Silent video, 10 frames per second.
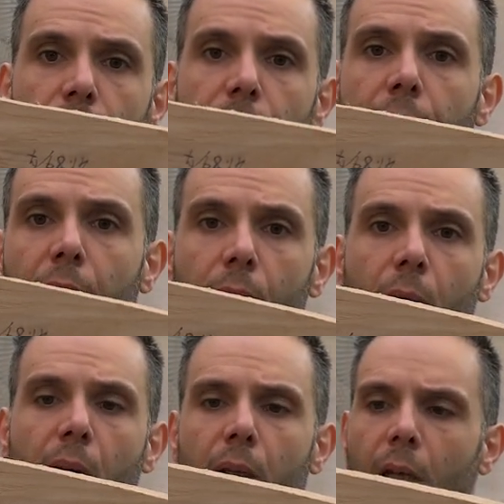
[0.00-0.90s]
which is this
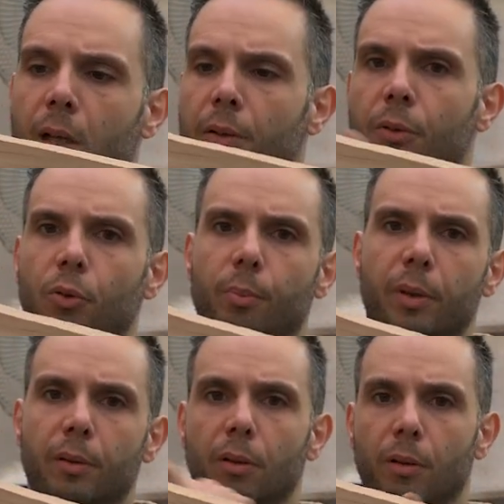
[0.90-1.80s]
one, and 2
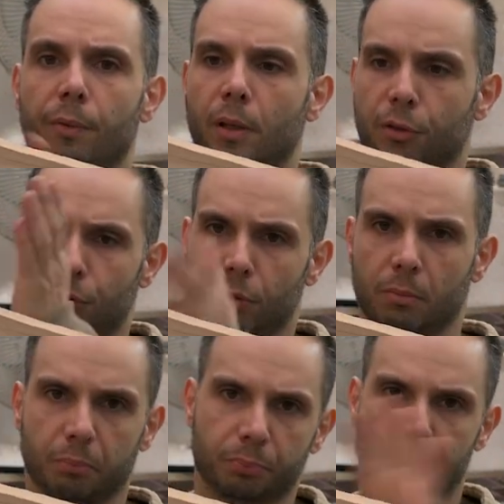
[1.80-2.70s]
pieces of ash
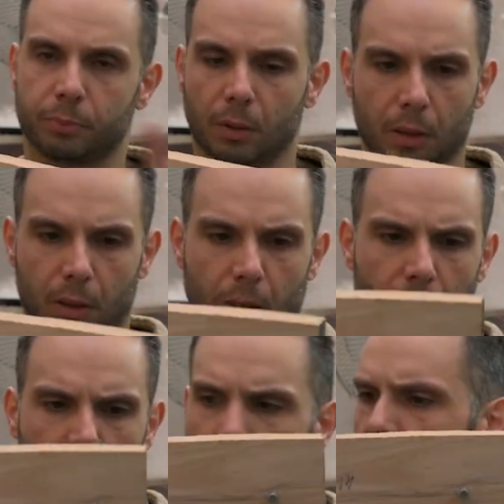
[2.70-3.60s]

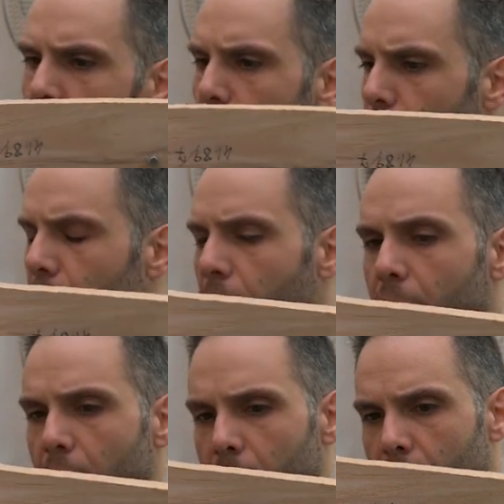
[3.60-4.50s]
glued
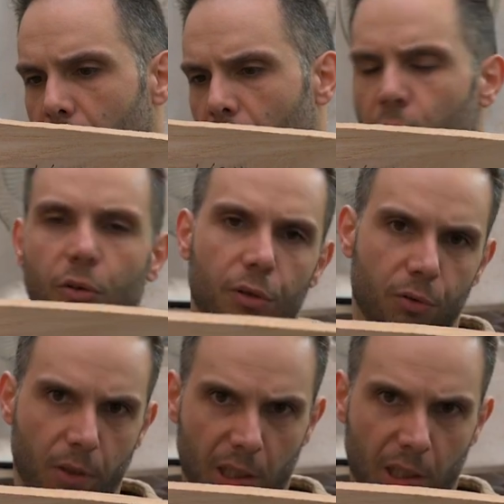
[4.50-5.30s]
together in order to